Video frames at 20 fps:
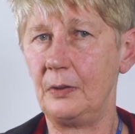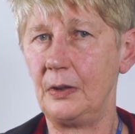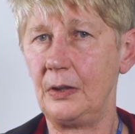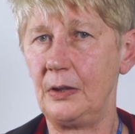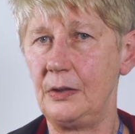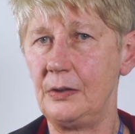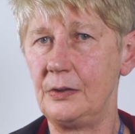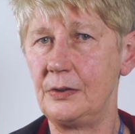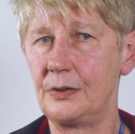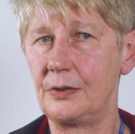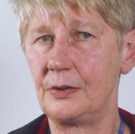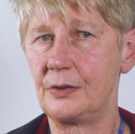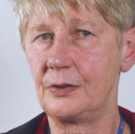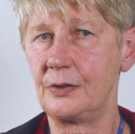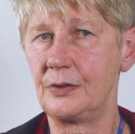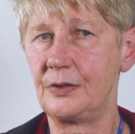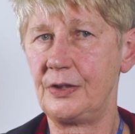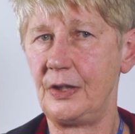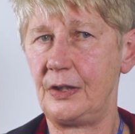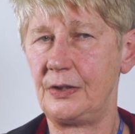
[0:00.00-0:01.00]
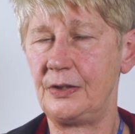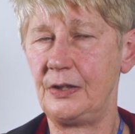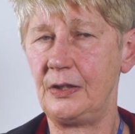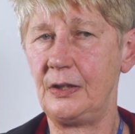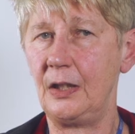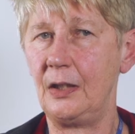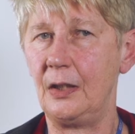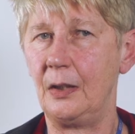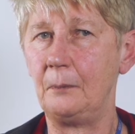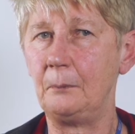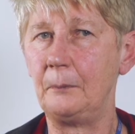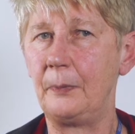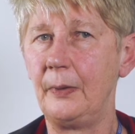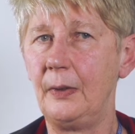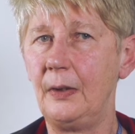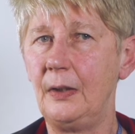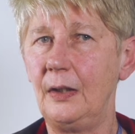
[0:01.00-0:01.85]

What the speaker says: is setting up,